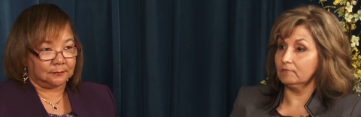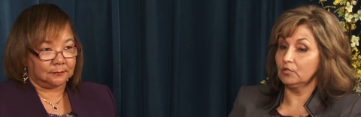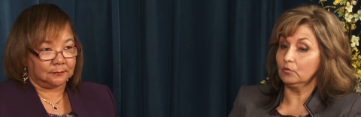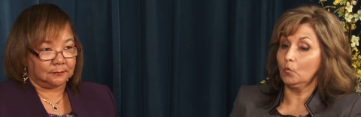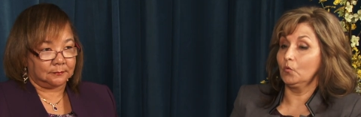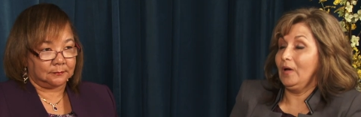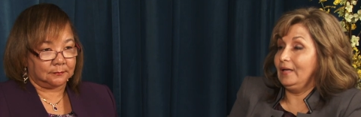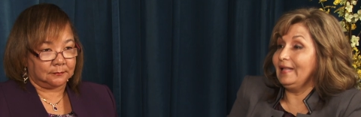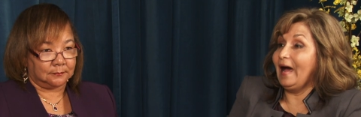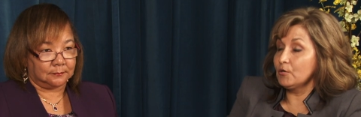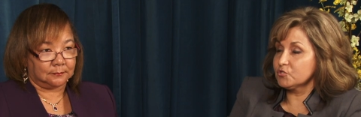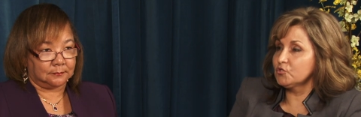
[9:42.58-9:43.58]
Speaker 1: you know mm.
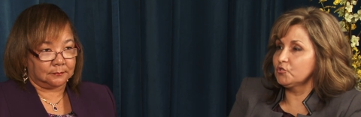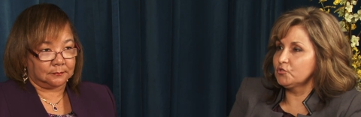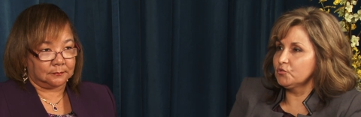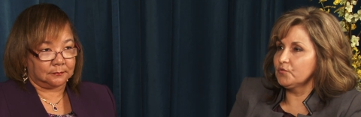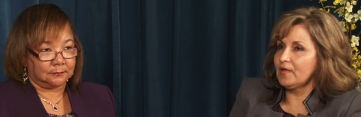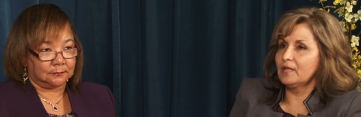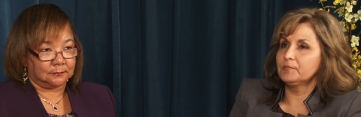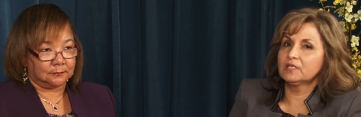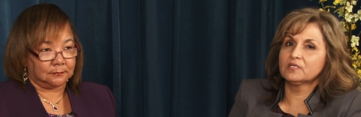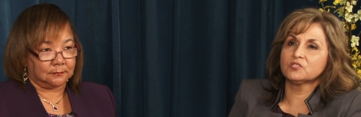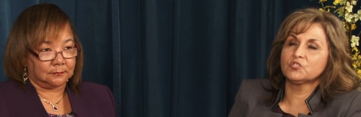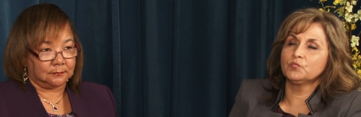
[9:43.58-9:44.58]
allows you to do that
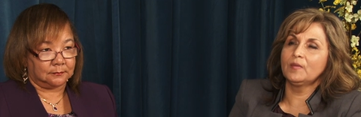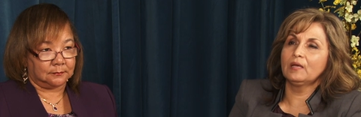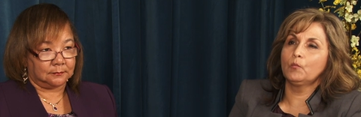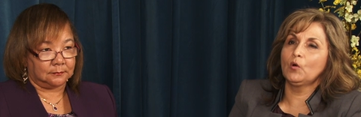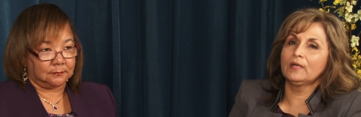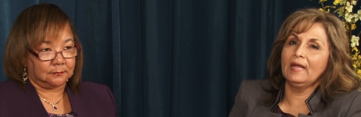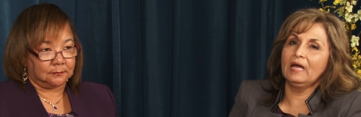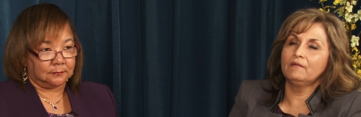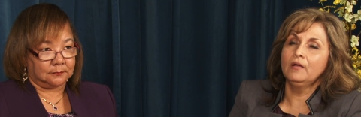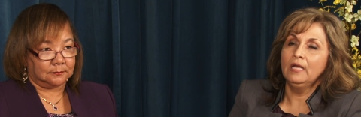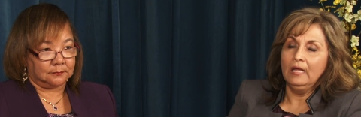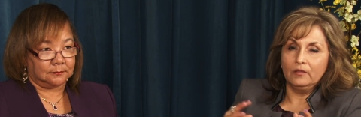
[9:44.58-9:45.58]
because you may want to
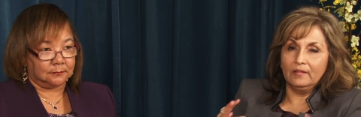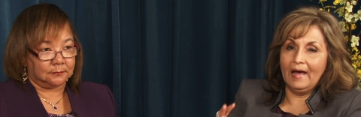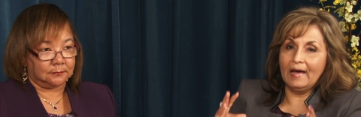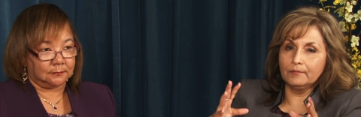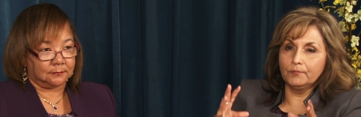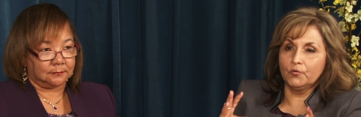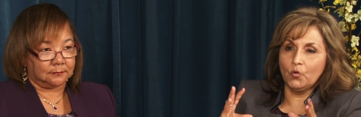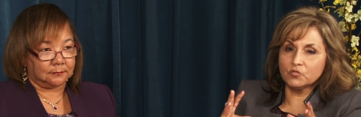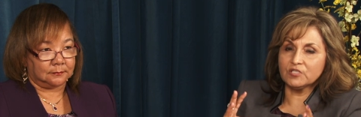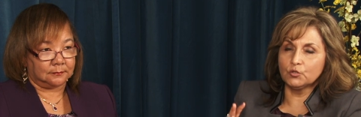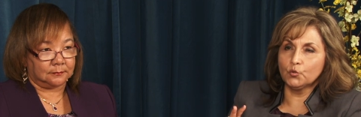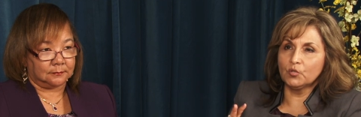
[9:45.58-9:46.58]
have that
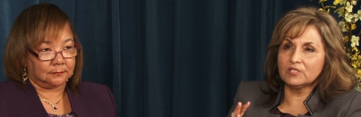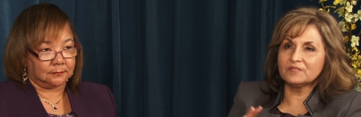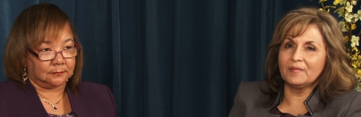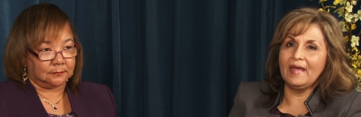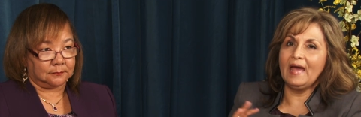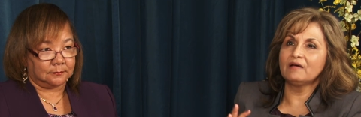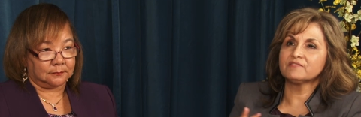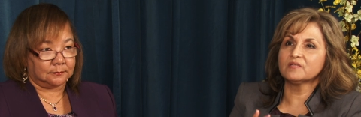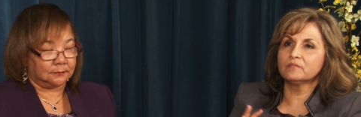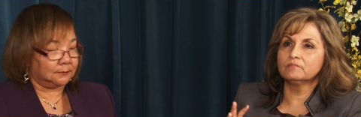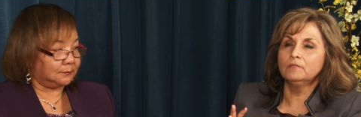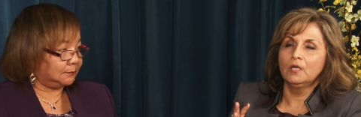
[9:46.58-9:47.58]
those annuities may have
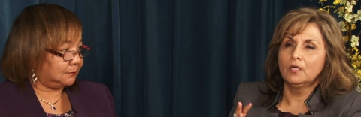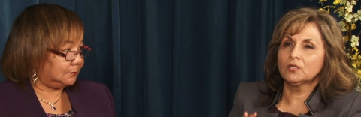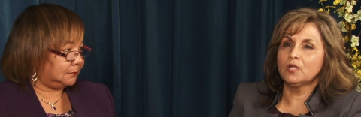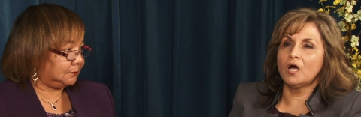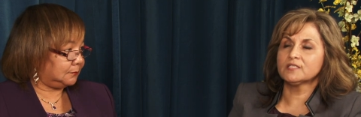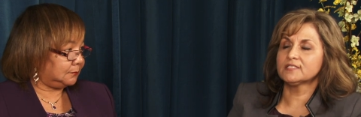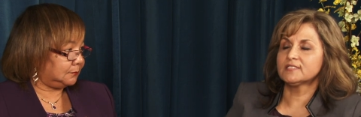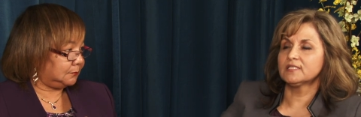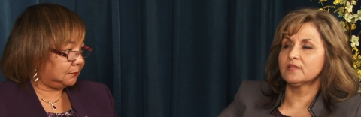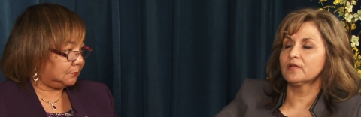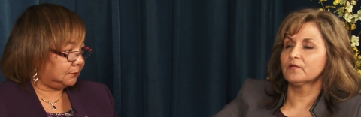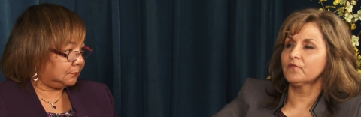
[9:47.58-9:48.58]
some clauses
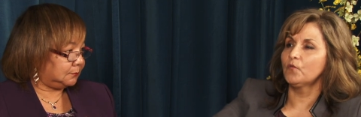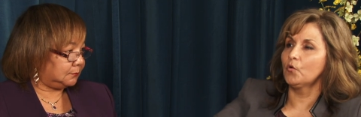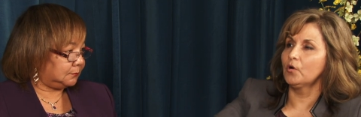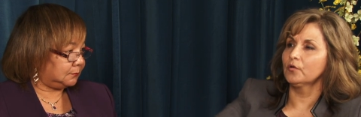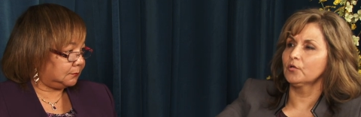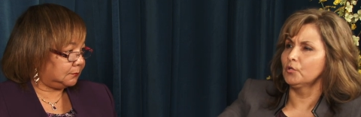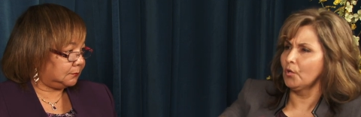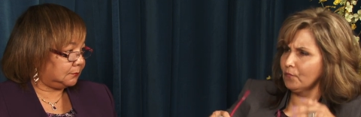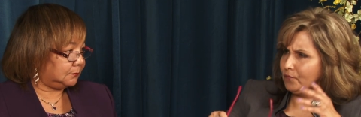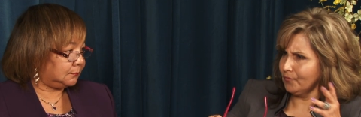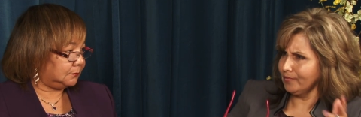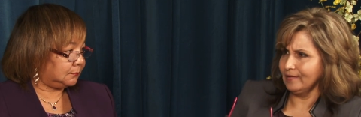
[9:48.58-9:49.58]
in there for you know
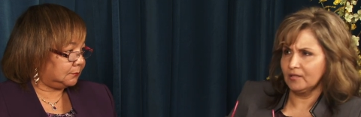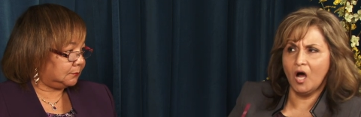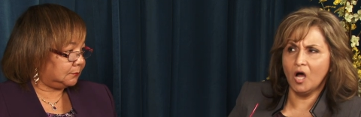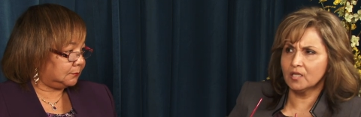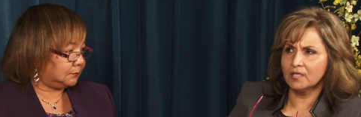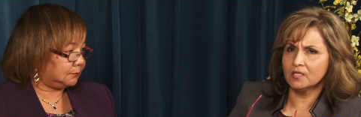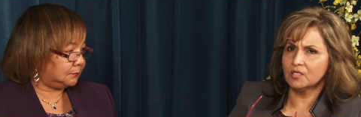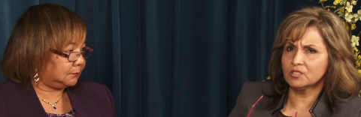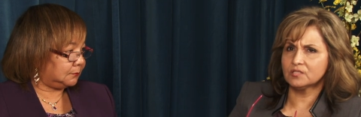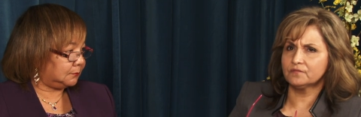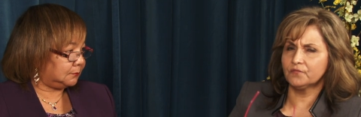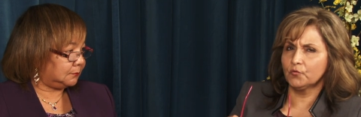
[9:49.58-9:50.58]
for
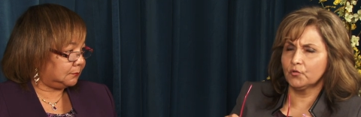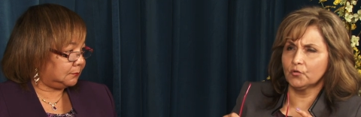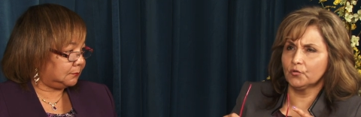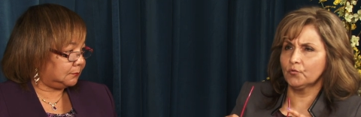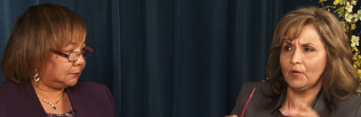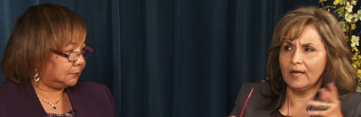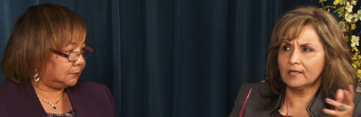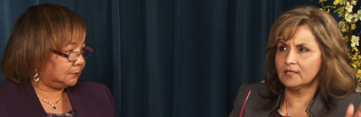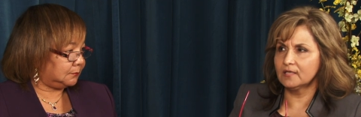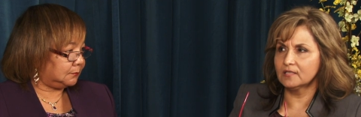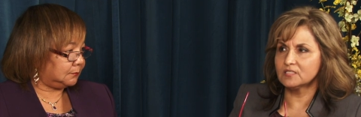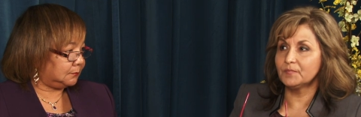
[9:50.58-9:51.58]
college for your
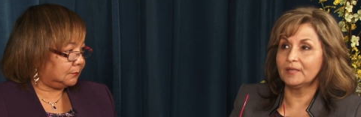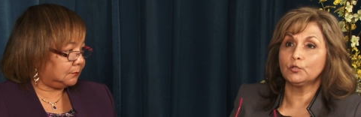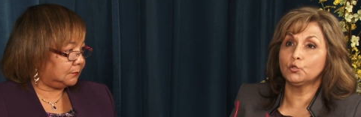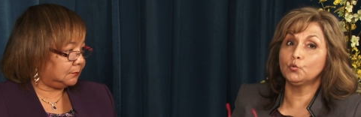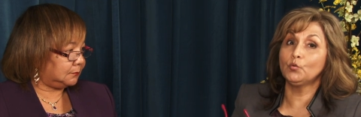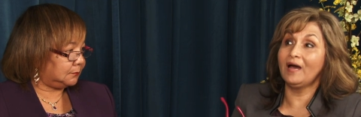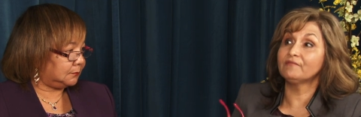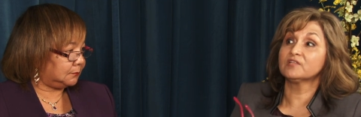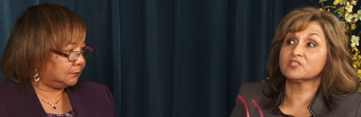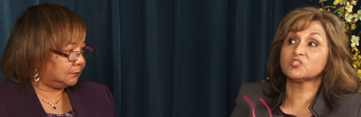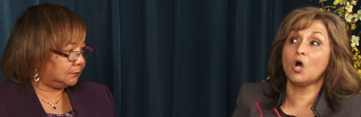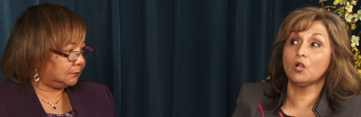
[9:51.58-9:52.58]
grandkids but you have
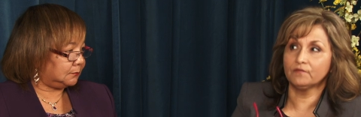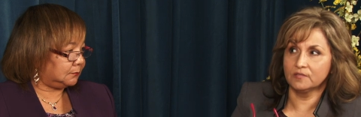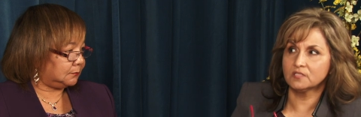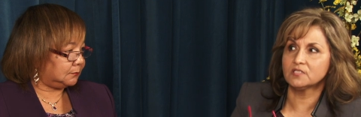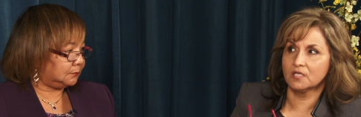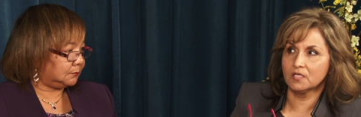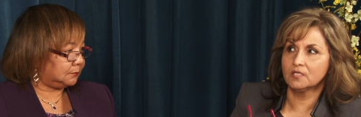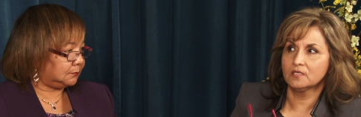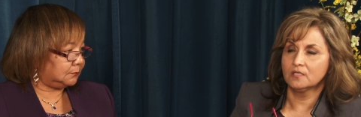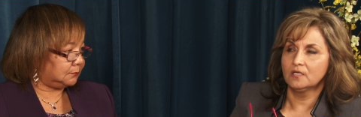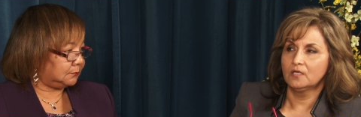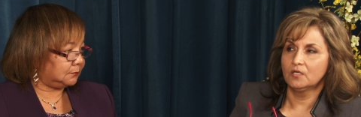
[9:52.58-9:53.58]
the solvency
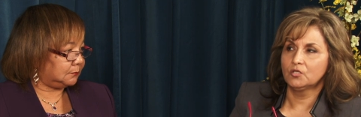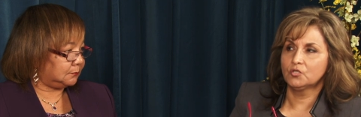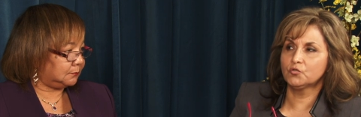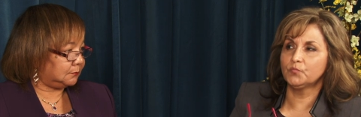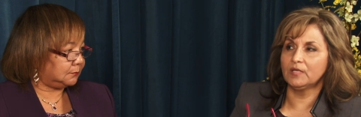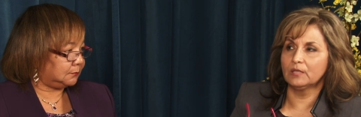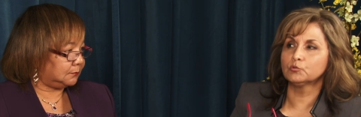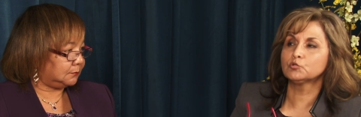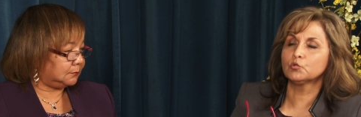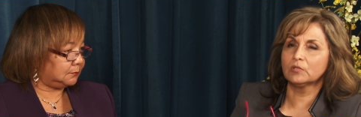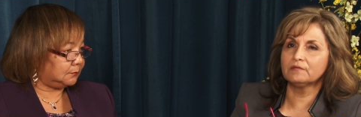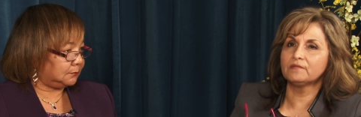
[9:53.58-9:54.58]
to be able
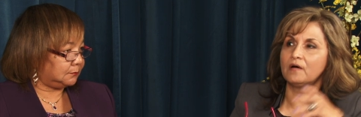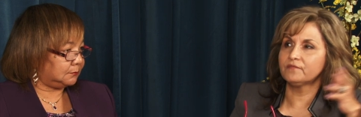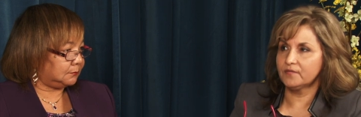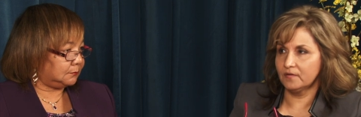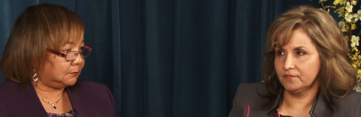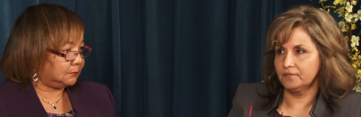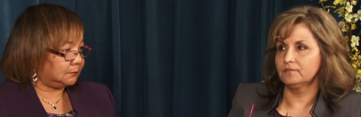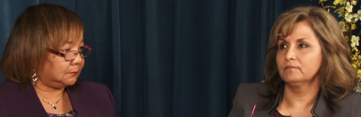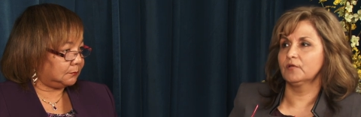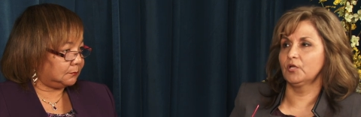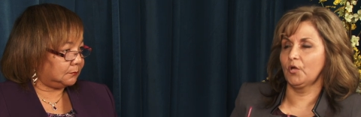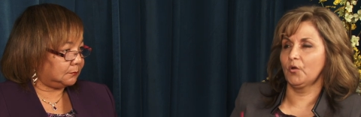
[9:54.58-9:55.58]
to live mm-hmm. off of
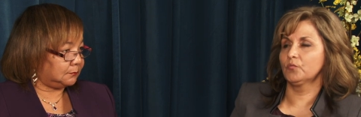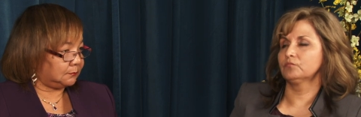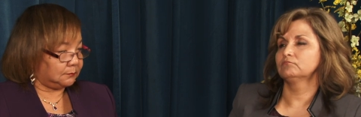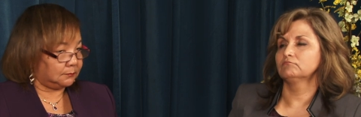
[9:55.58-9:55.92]
you know